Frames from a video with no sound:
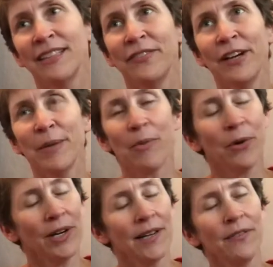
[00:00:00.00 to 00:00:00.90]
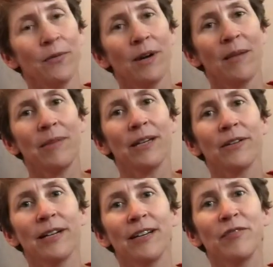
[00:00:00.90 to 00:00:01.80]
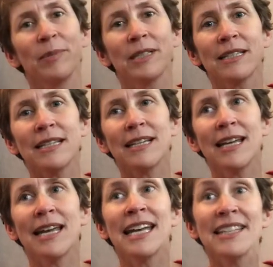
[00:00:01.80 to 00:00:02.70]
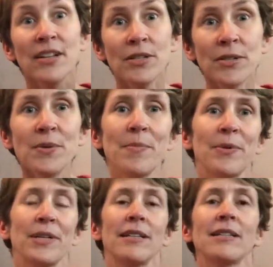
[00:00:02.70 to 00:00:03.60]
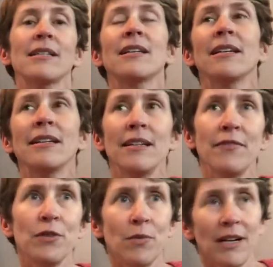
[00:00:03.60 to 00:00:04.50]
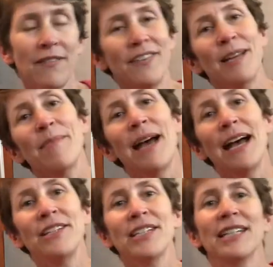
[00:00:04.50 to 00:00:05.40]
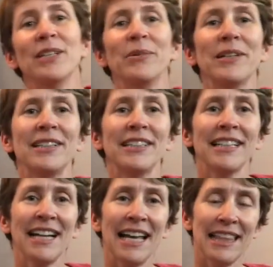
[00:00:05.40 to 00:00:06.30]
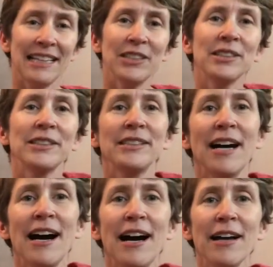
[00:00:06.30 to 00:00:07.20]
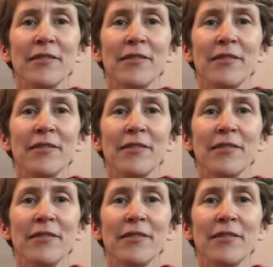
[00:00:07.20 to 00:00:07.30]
Very important if you want to be a creative person. It's also important if you want to find magic in the world. I think there's a lot